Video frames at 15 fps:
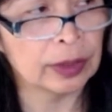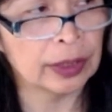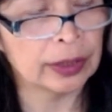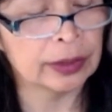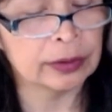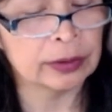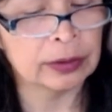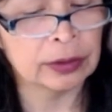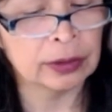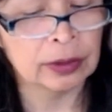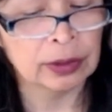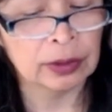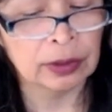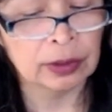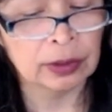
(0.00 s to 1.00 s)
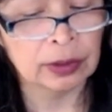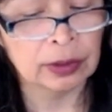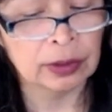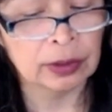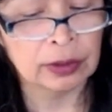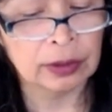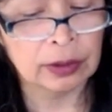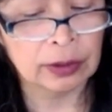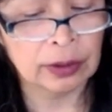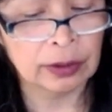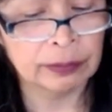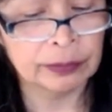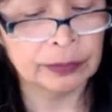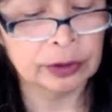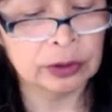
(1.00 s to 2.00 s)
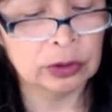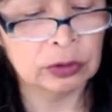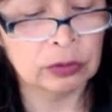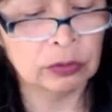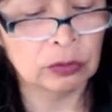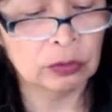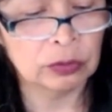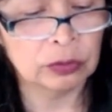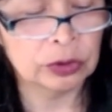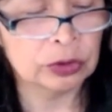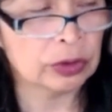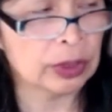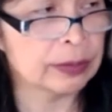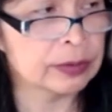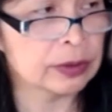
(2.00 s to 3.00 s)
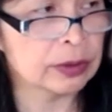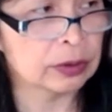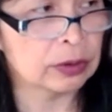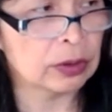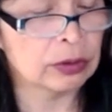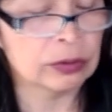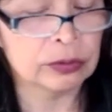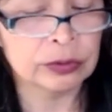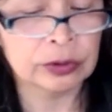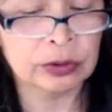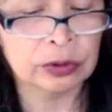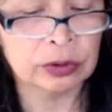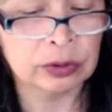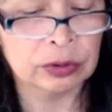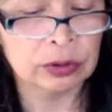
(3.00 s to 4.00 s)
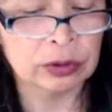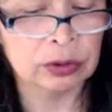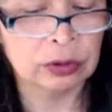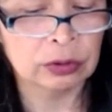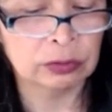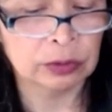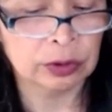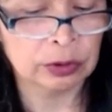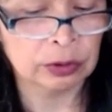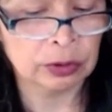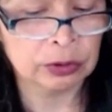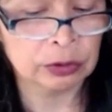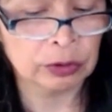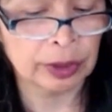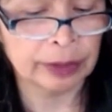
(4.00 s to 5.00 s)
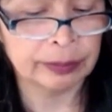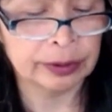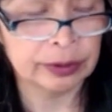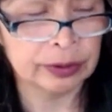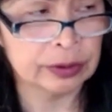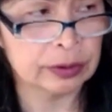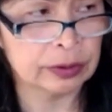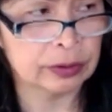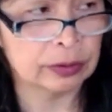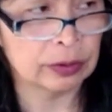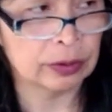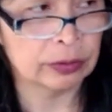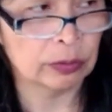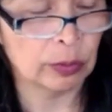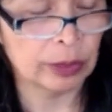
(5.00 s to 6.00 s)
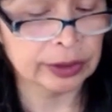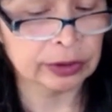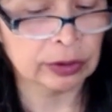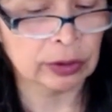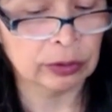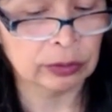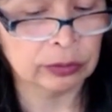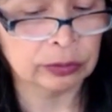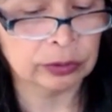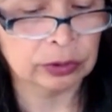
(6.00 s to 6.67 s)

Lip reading: And the tribes on the coast, where her tribe is on the west coast,